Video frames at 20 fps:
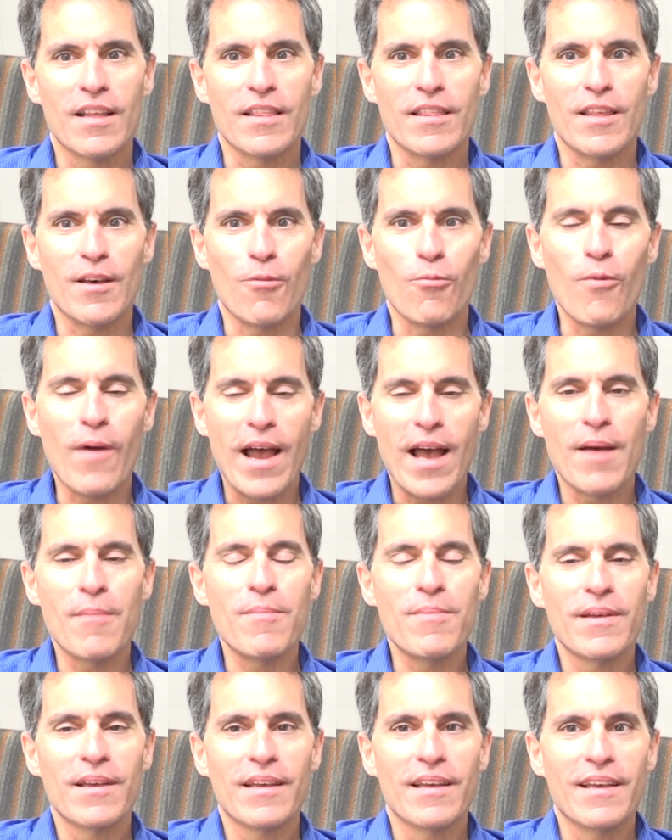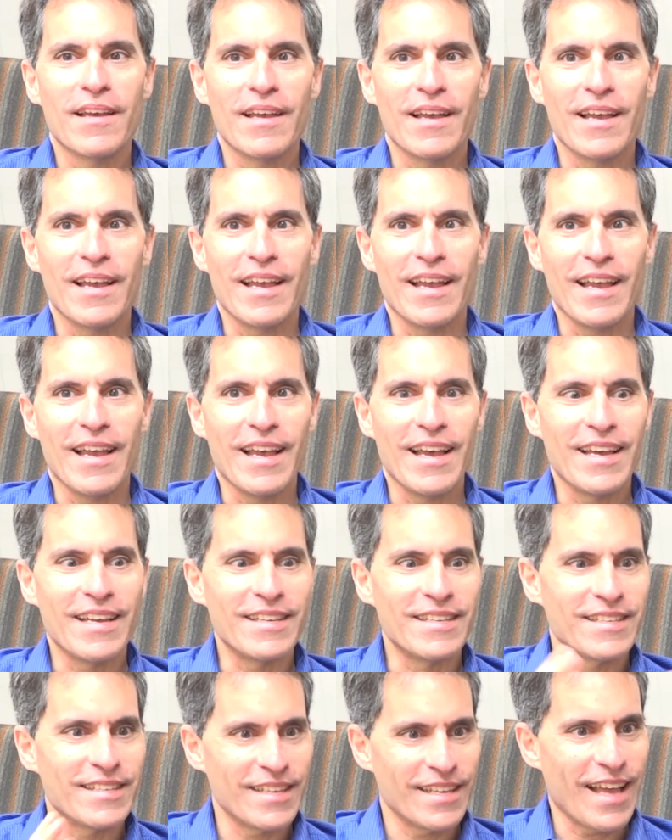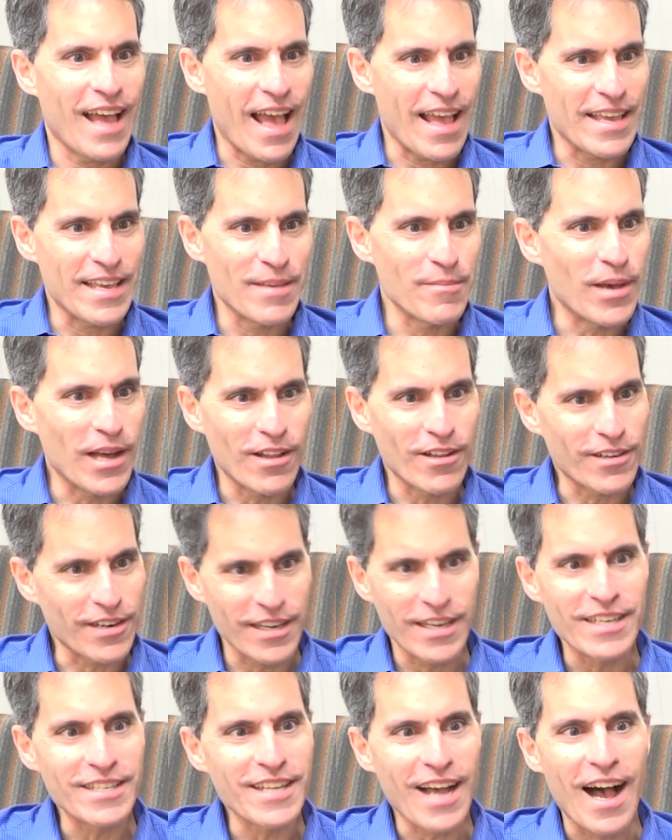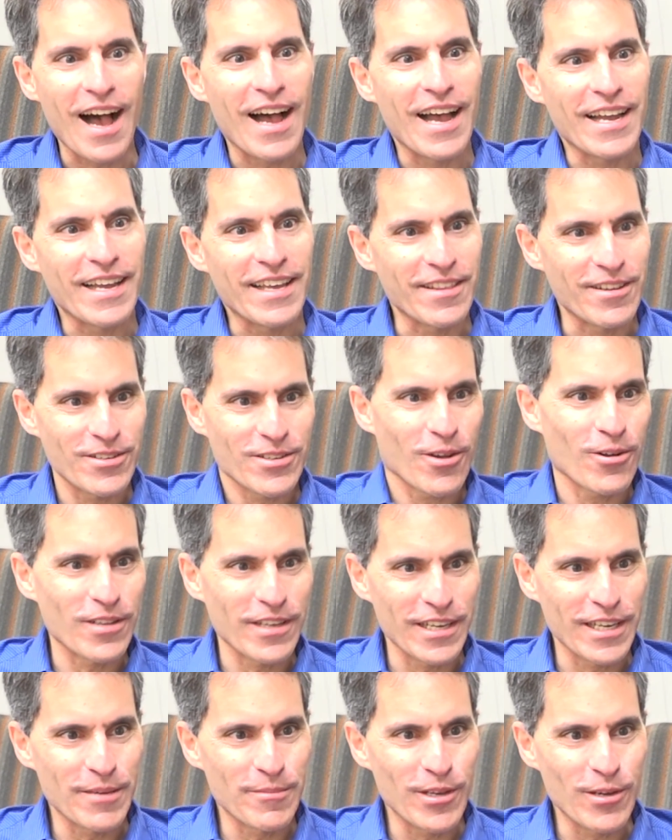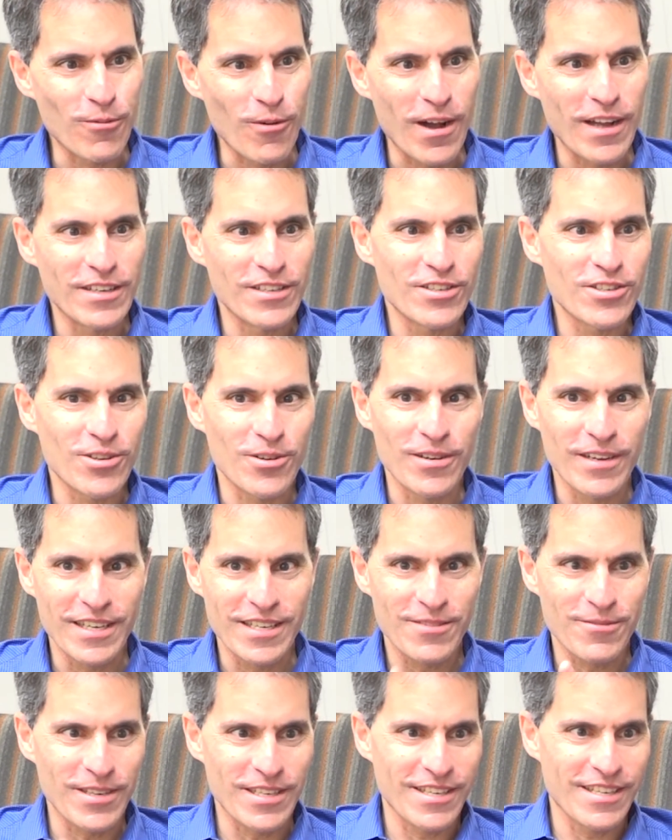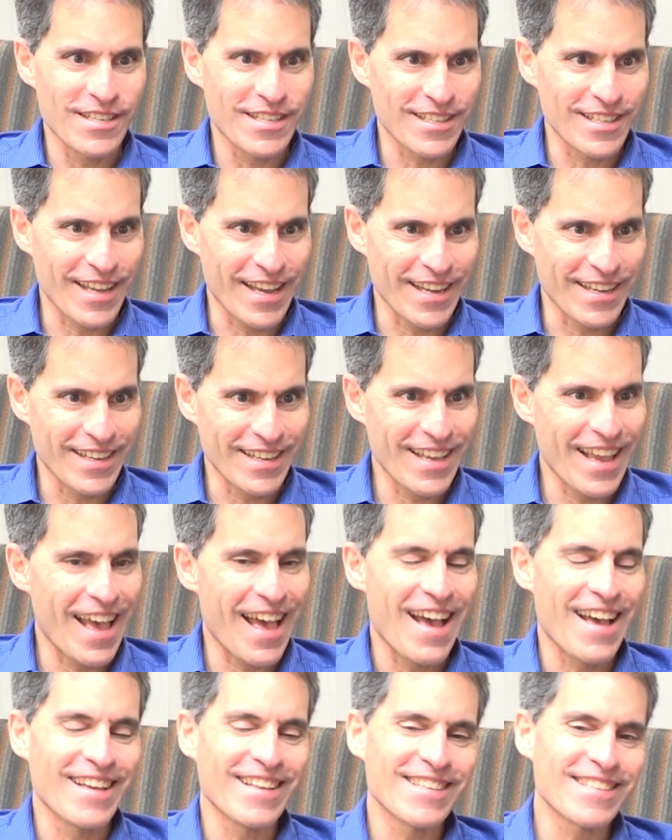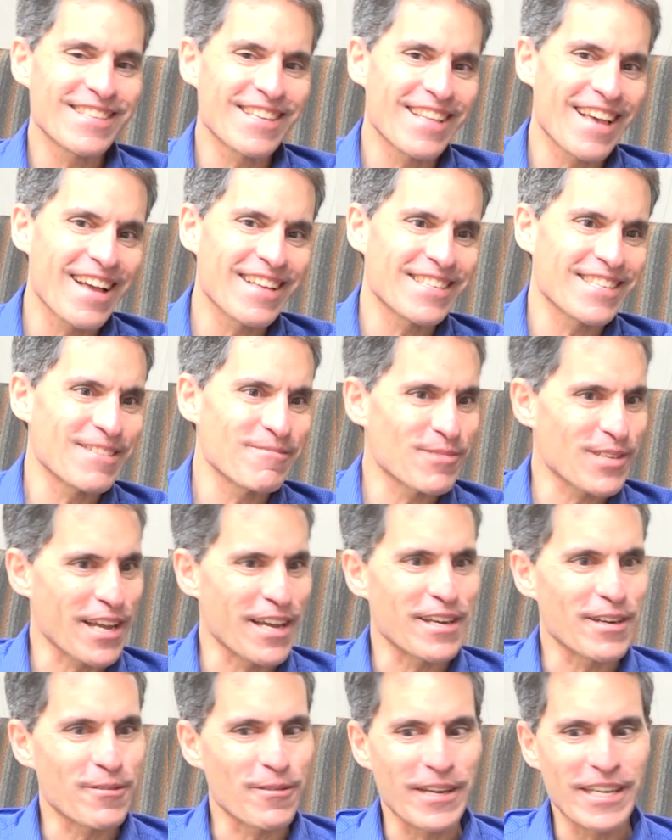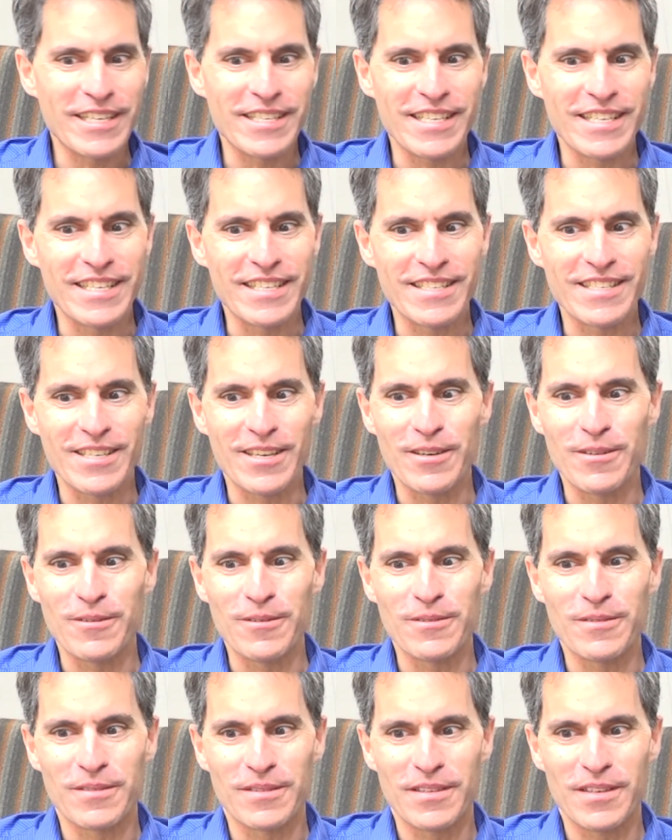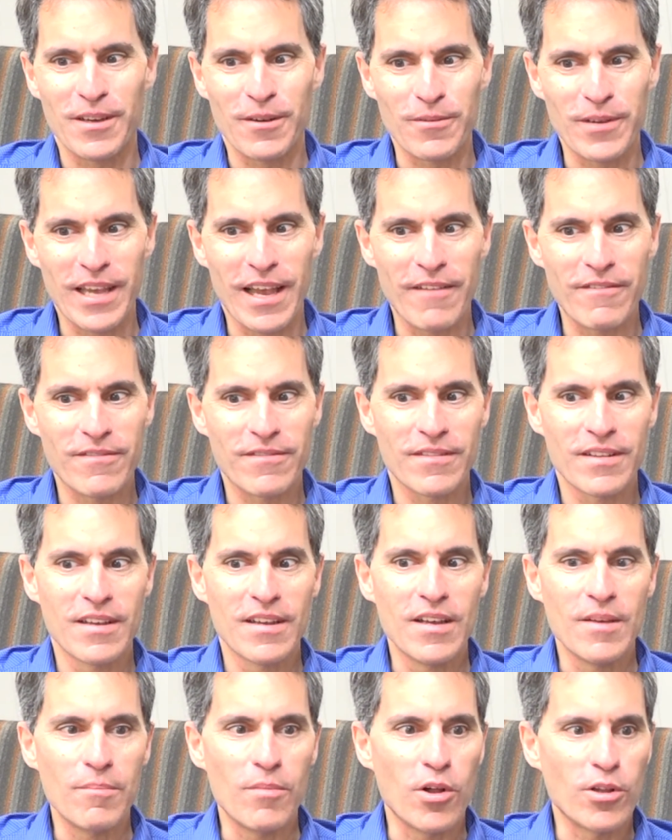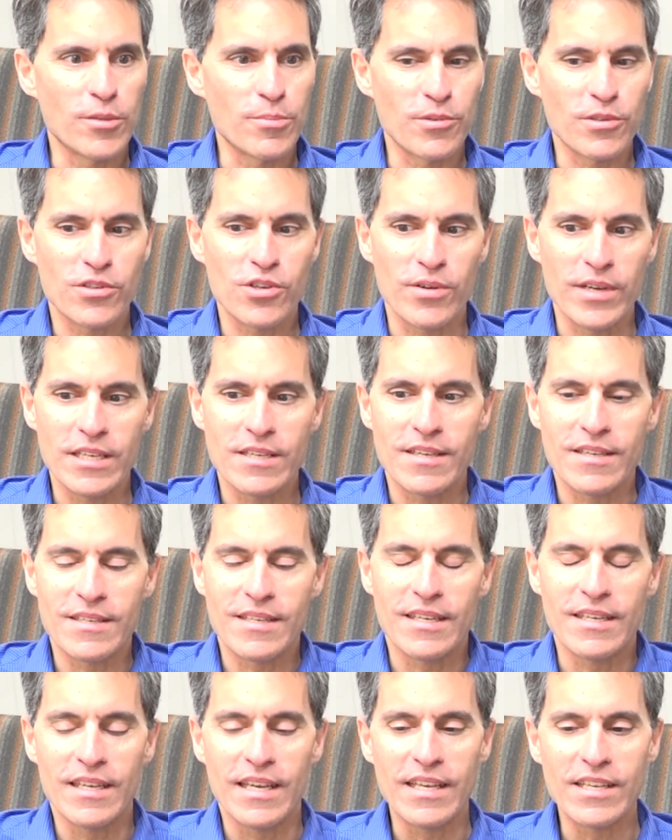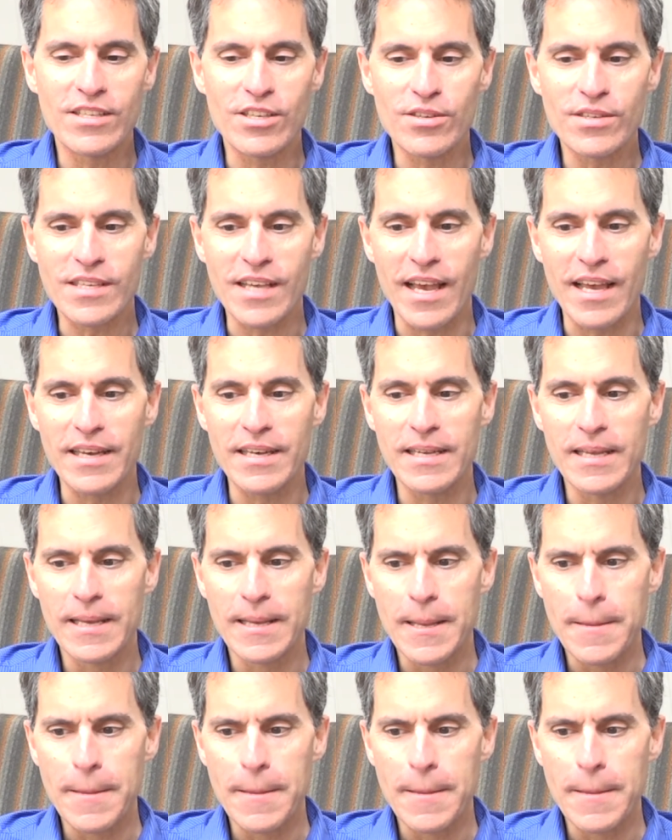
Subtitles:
the web and email are going to die, and there's only going to be one choice, which is so that seems kind of crazy. And so we have multiple choices. And as you said,